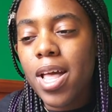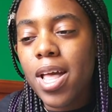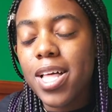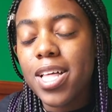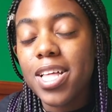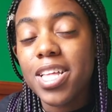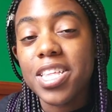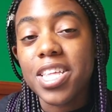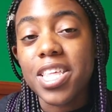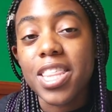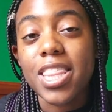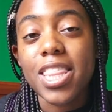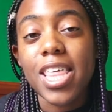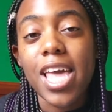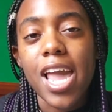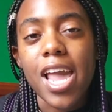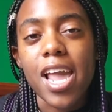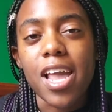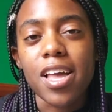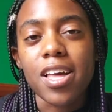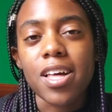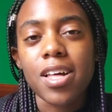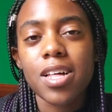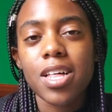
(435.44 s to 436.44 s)
is a
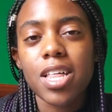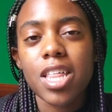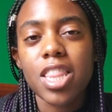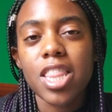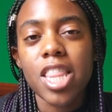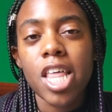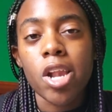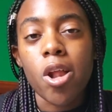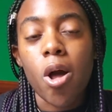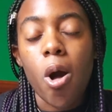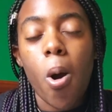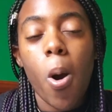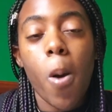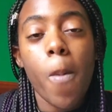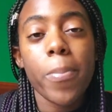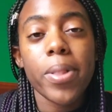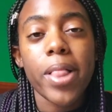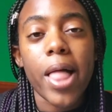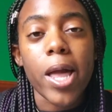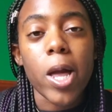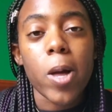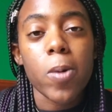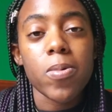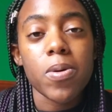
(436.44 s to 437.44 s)
thing that all
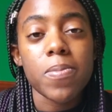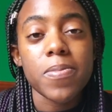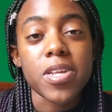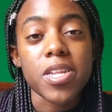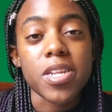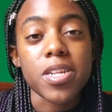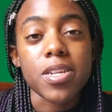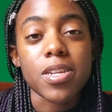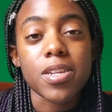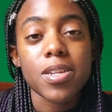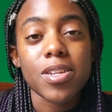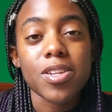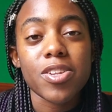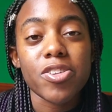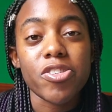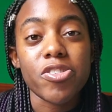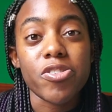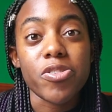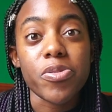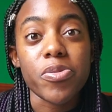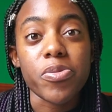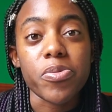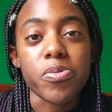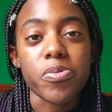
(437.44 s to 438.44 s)
black women
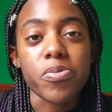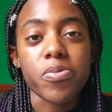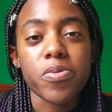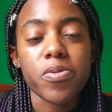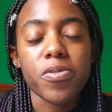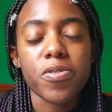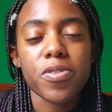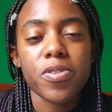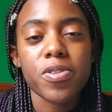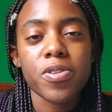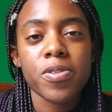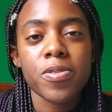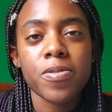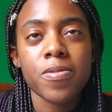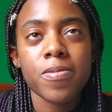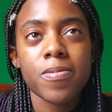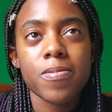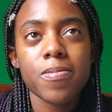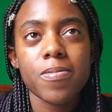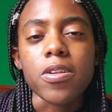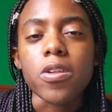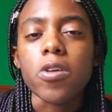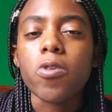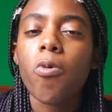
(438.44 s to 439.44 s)
do.
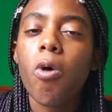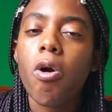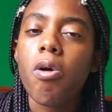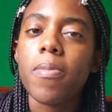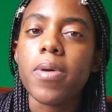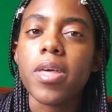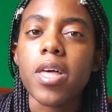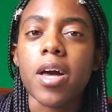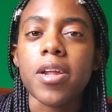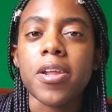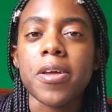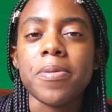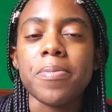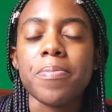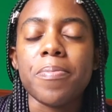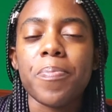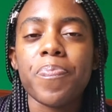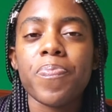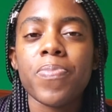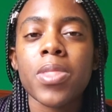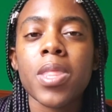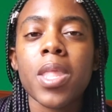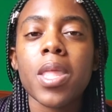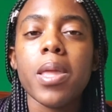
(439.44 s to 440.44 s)
Quote me on it.
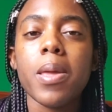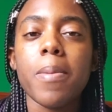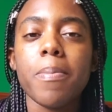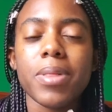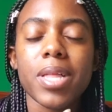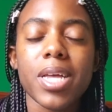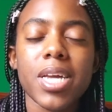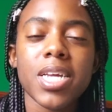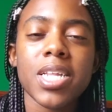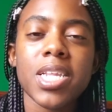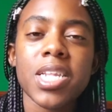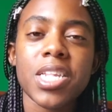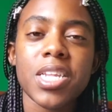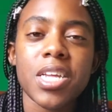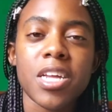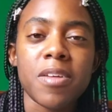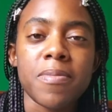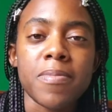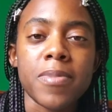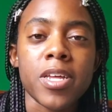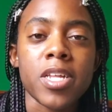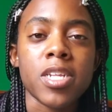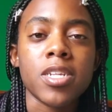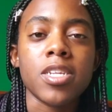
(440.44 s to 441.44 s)
Blanket
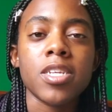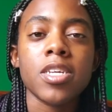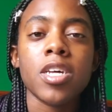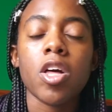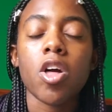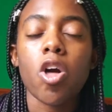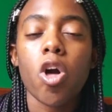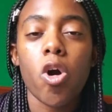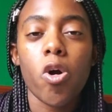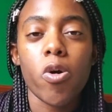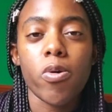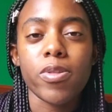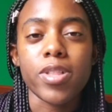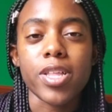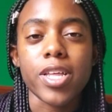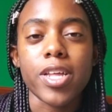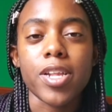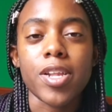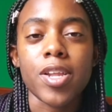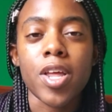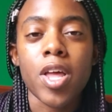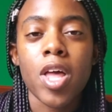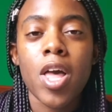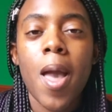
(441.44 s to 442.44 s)
statement,
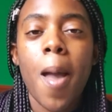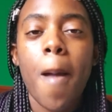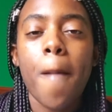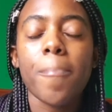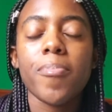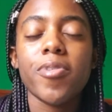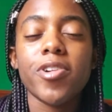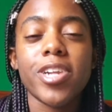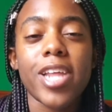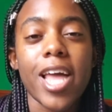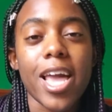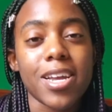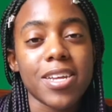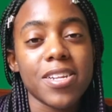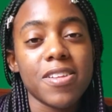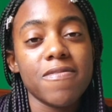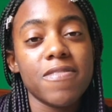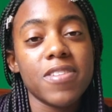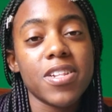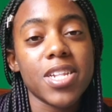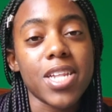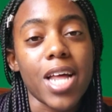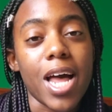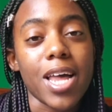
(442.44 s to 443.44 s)
protective
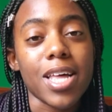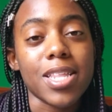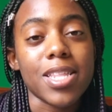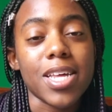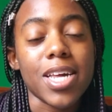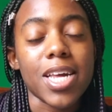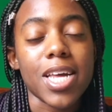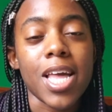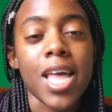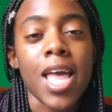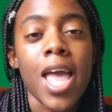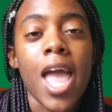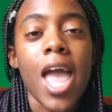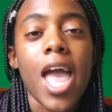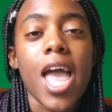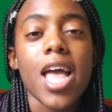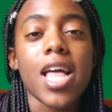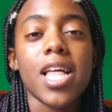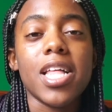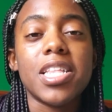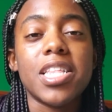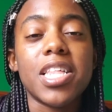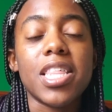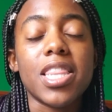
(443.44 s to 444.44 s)
styling
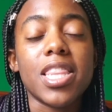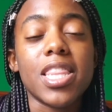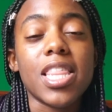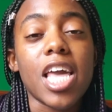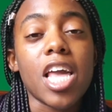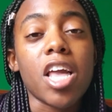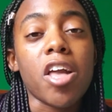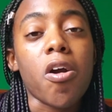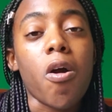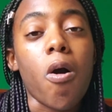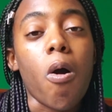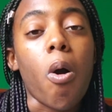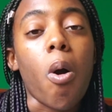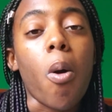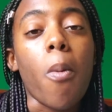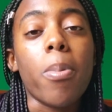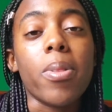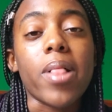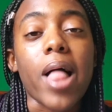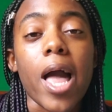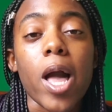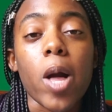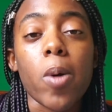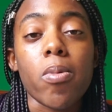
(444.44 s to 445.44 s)
is a thing all
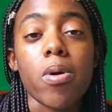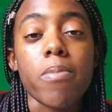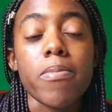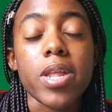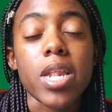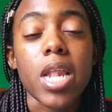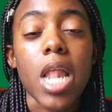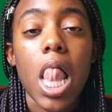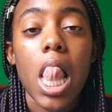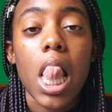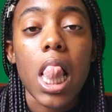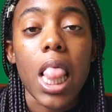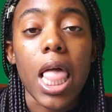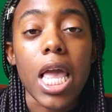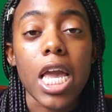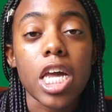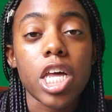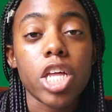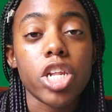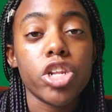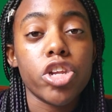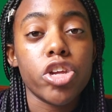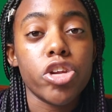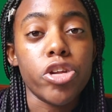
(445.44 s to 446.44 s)
black women like
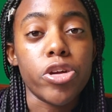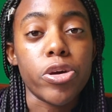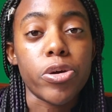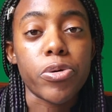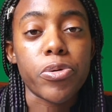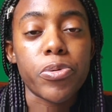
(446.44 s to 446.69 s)
to do.